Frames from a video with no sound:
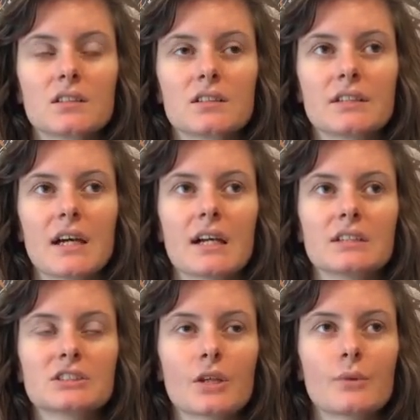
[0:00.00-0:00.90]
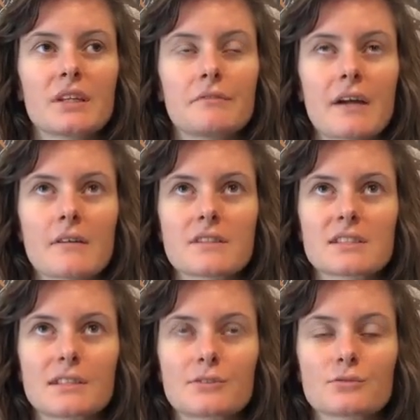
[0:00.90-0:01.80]
Yeah, so we found
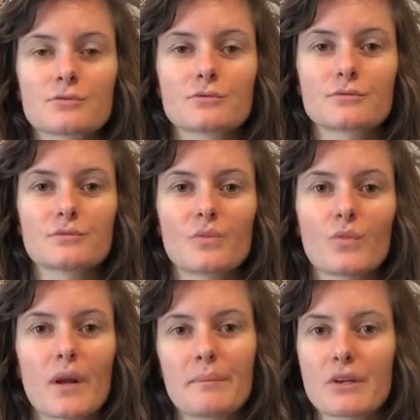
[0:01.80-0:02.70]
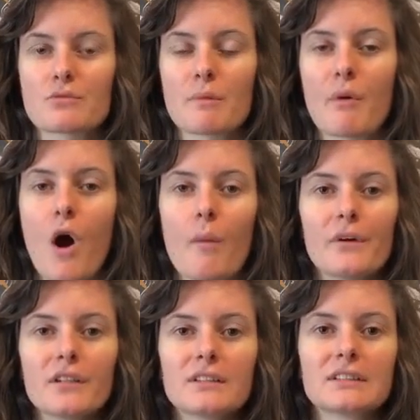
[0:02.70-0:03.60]
this little one-bedroom
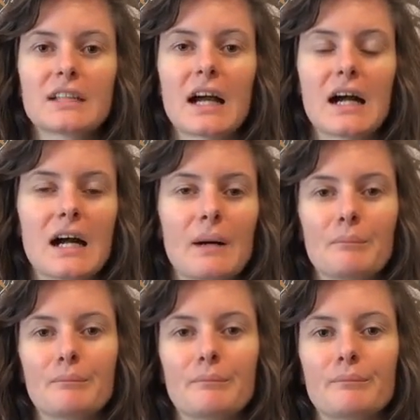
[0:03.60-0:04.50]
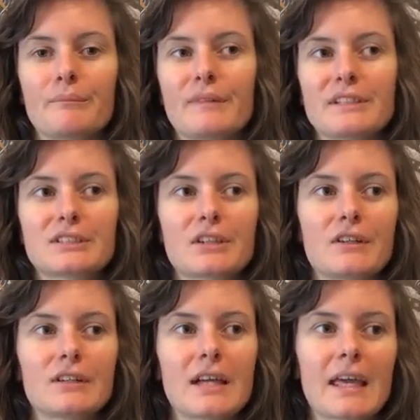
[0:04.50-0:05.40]
apartment. It's
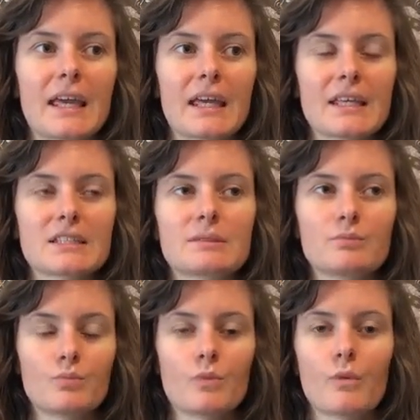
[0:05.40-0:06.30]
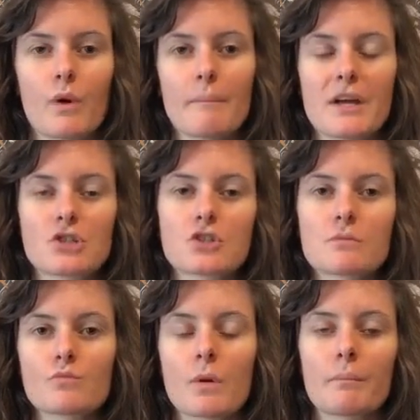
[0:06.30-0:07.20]
one
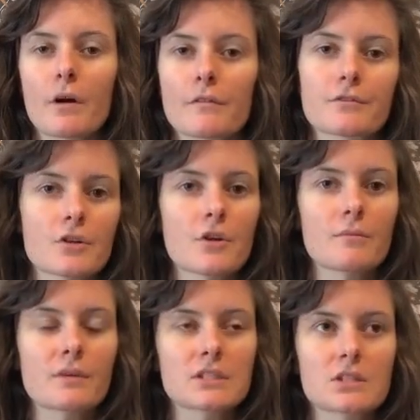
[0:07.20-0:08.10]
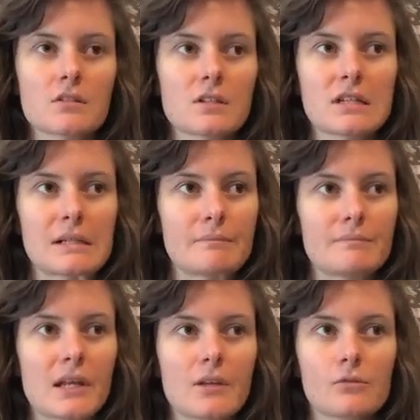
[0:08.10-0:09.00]
bedroom, one bathroom. It's got a
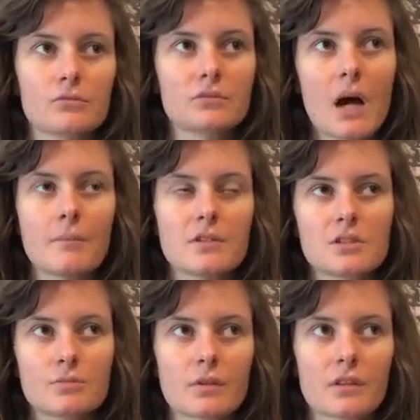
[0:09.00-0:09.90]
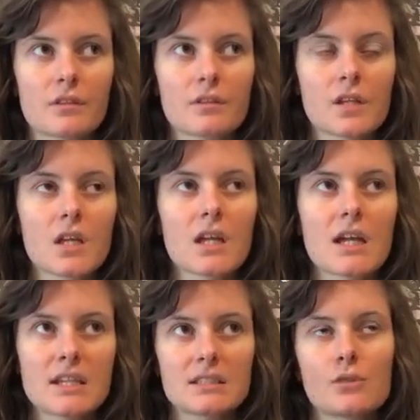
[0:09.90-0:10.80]
little cupboard
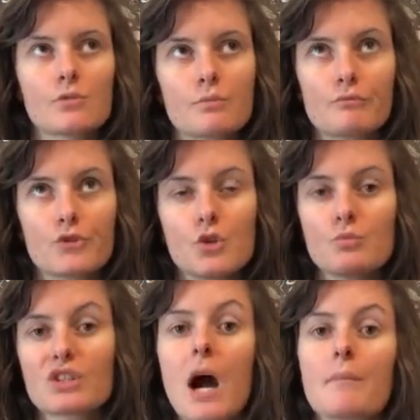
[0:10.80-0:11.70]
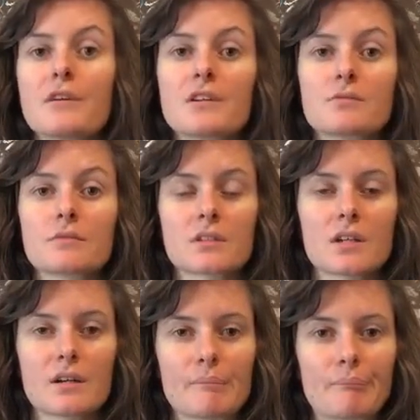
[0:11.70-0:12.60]
it's a little room cupboard with
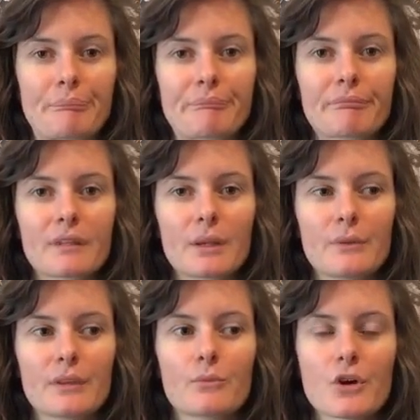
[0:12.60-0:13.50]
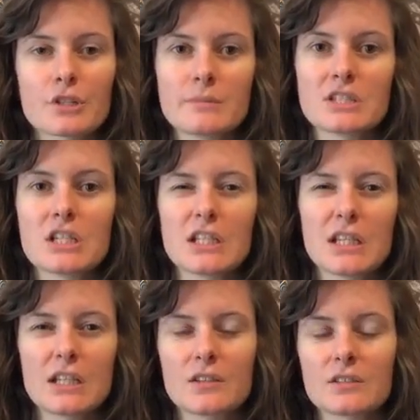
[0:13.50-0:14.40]
the washing machine
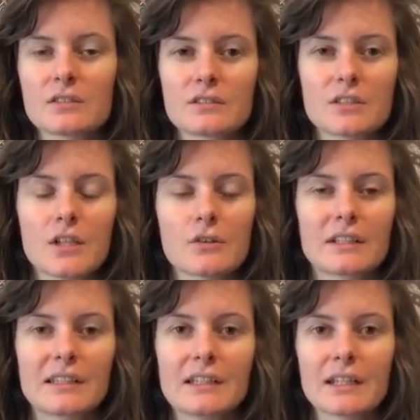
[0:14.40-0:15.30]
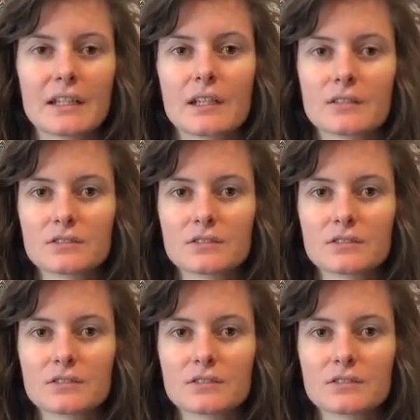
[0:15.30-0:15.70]
in and cleaning